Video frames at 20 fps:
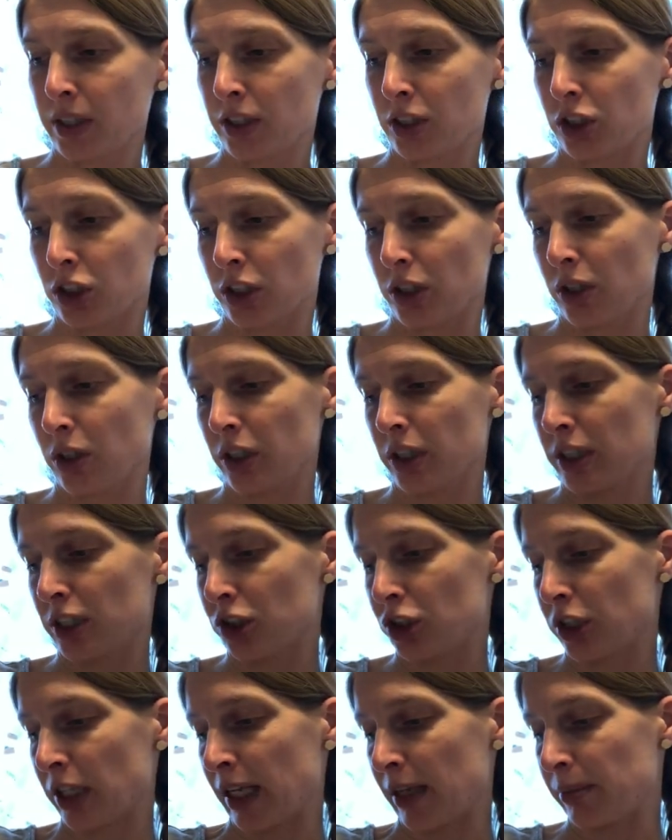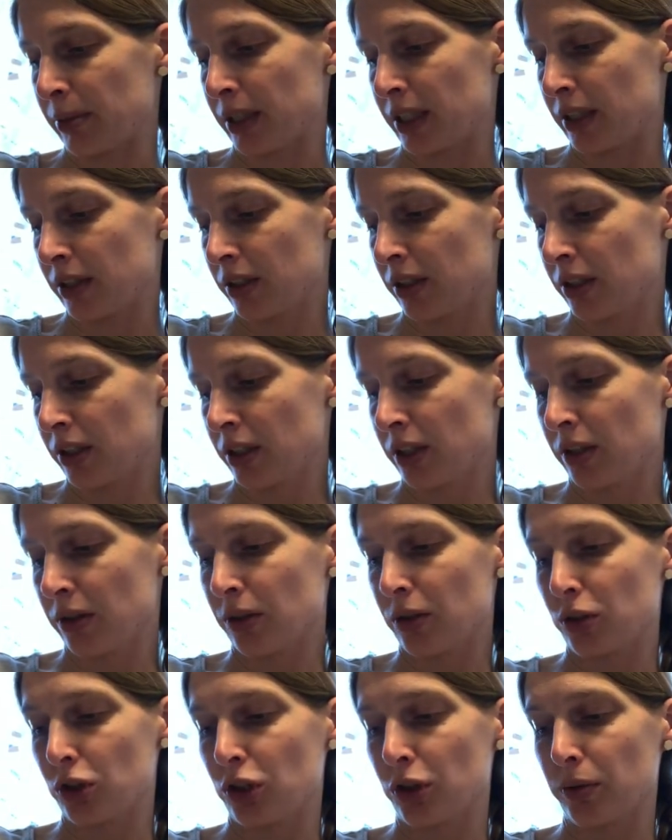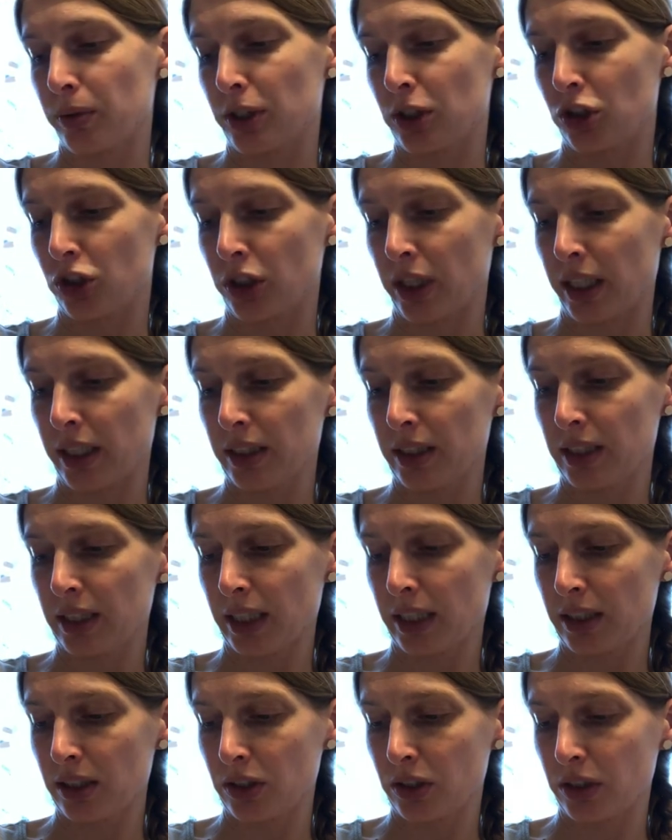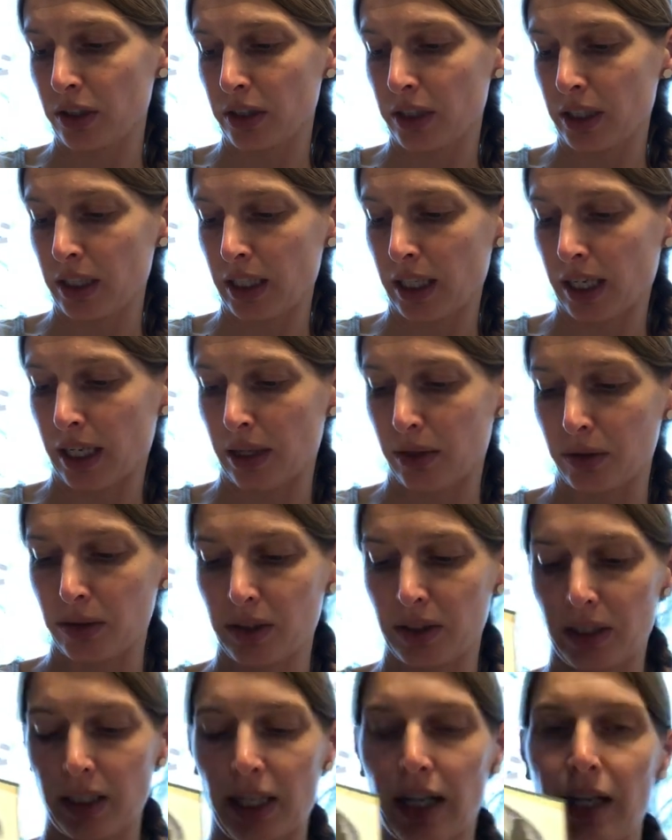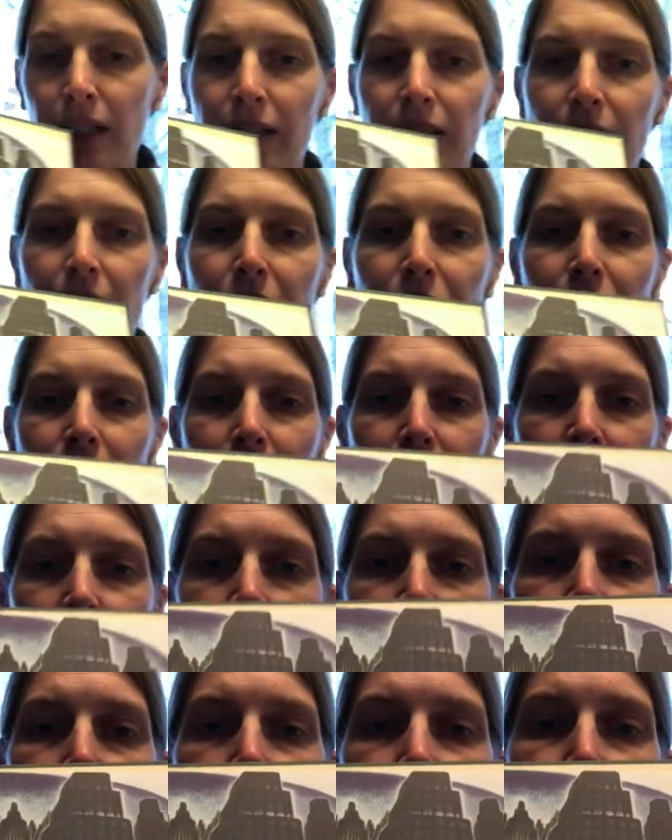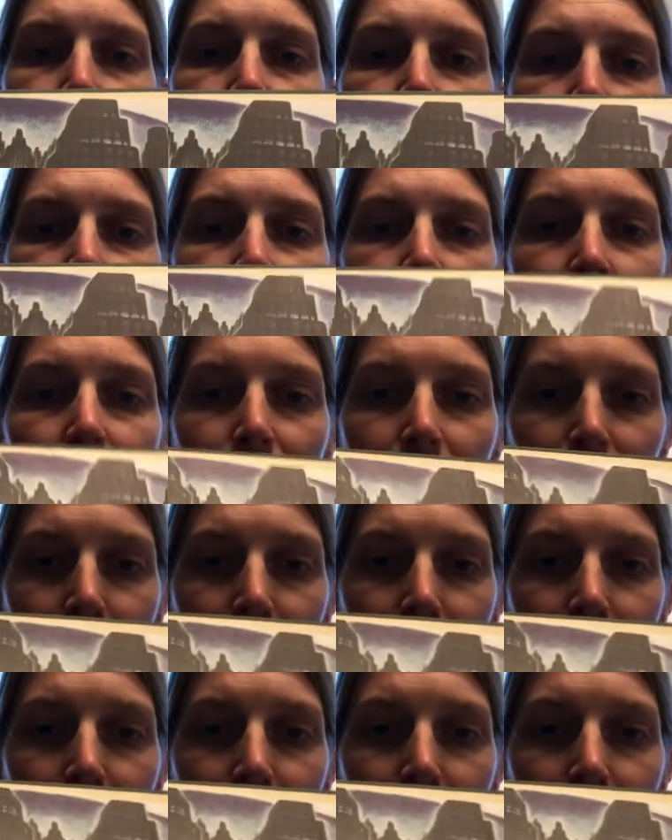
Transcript: She looked shabby, though she was just as good a house as ever underneath.